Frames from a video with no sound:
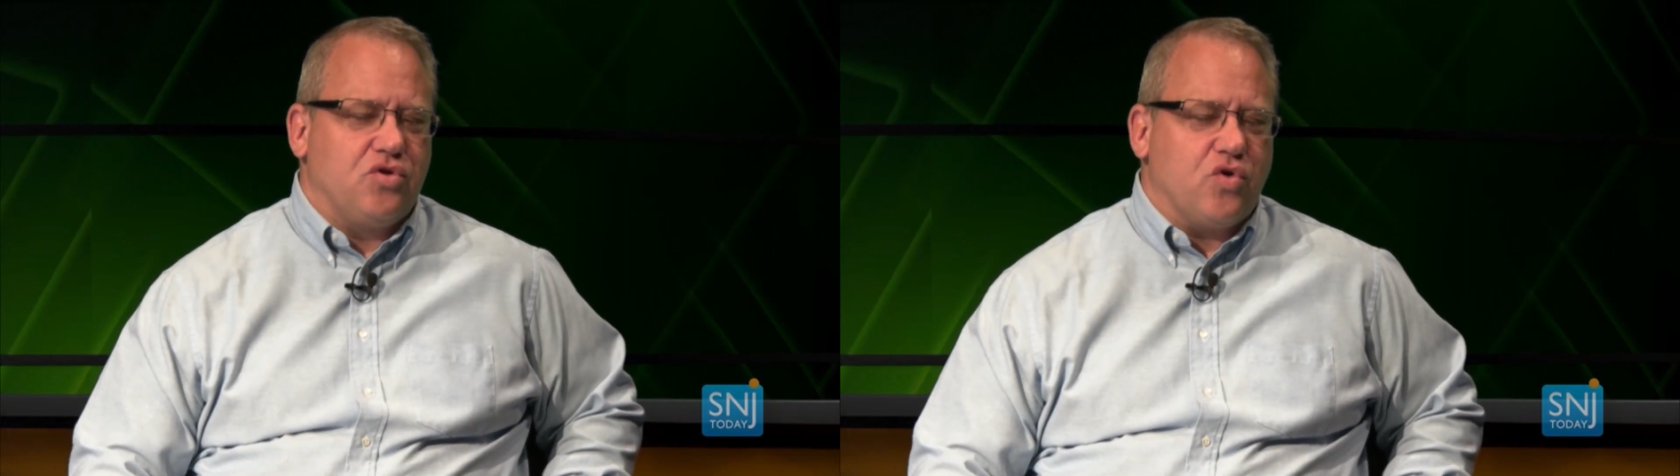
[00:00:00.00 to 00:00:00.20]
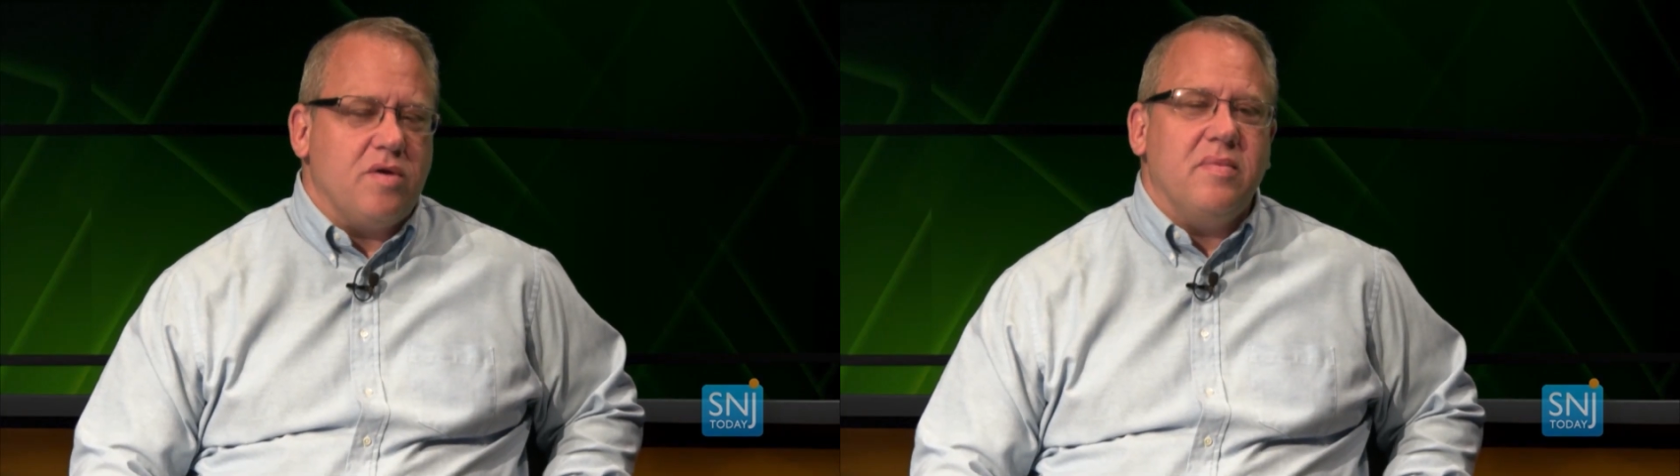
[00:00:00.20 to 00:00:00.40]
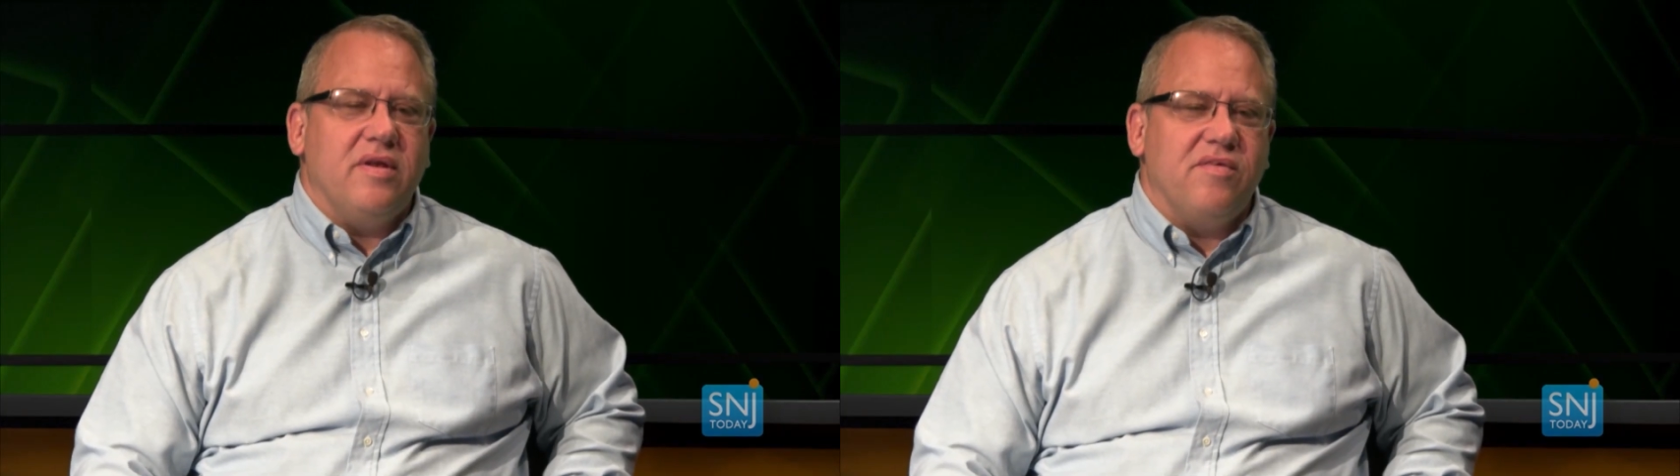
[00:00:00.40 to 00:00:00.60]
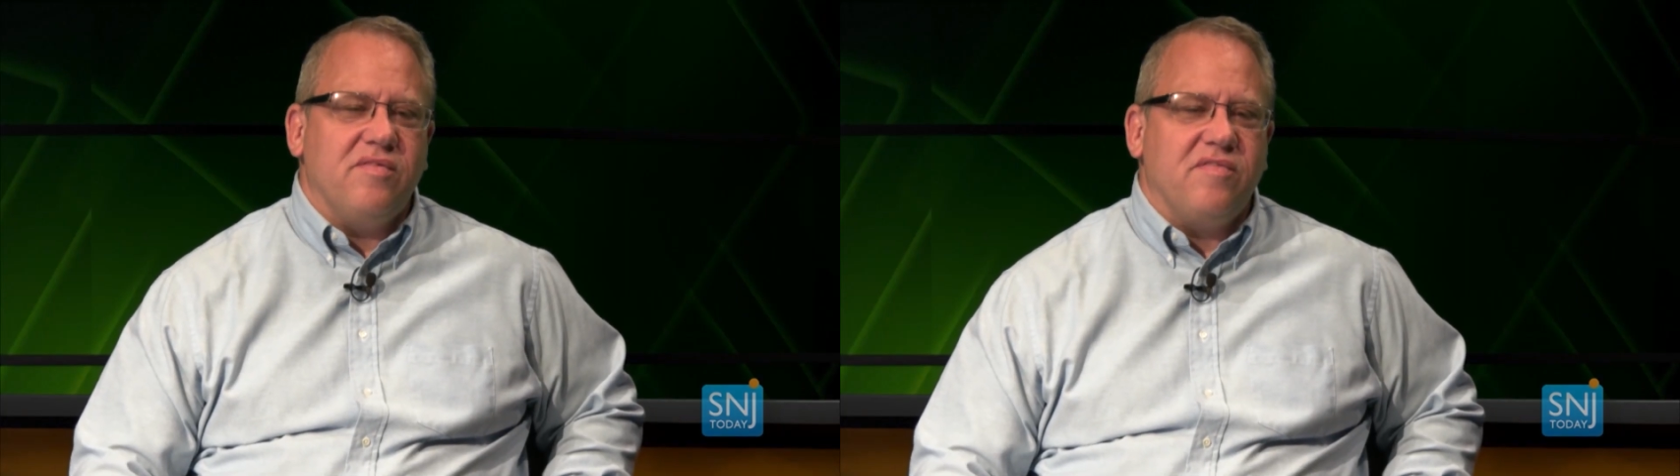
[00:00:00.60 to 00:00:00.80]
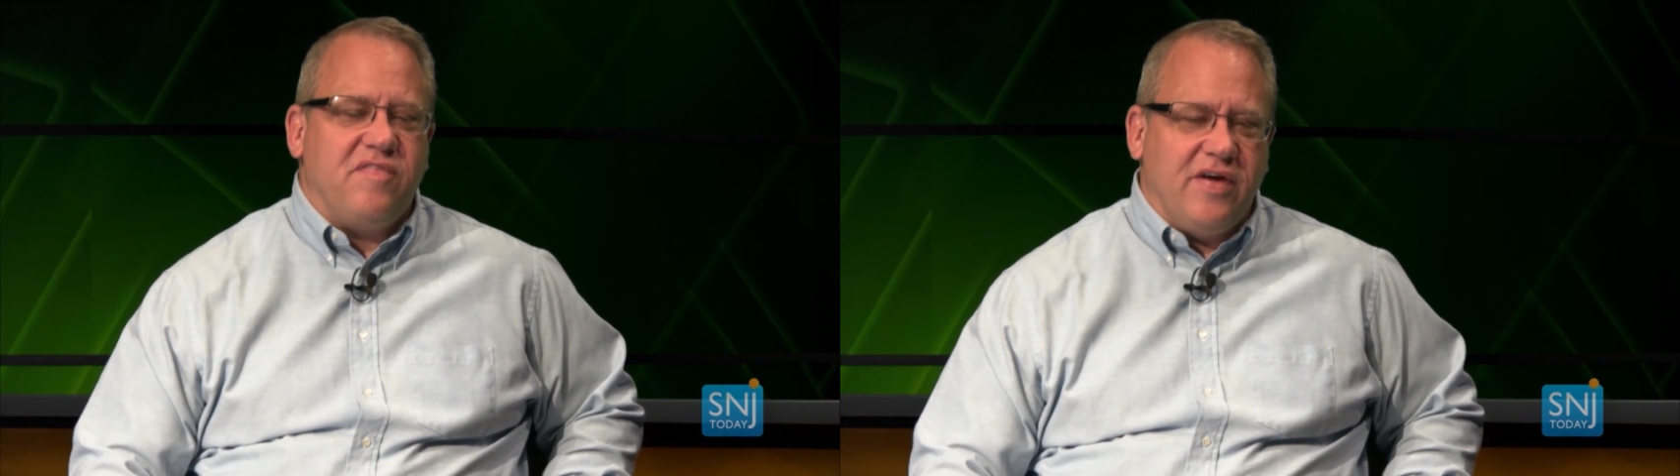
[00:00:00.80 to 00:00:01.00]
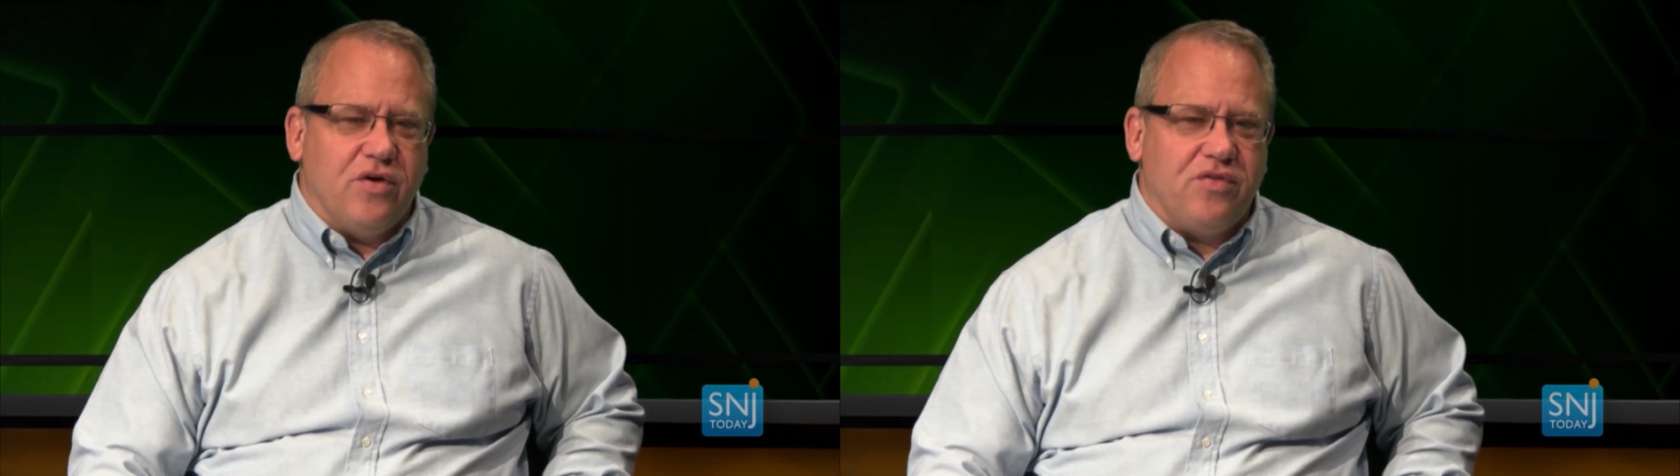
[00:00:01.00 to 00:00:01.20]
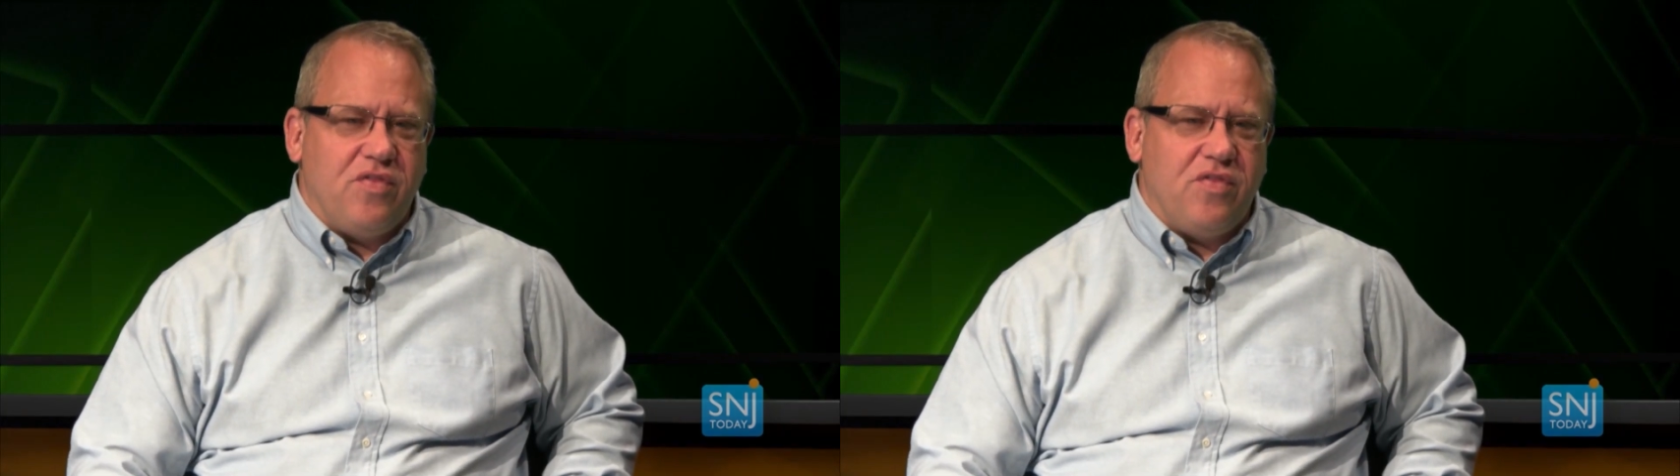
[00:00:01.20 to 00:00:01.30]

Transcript: treatment field,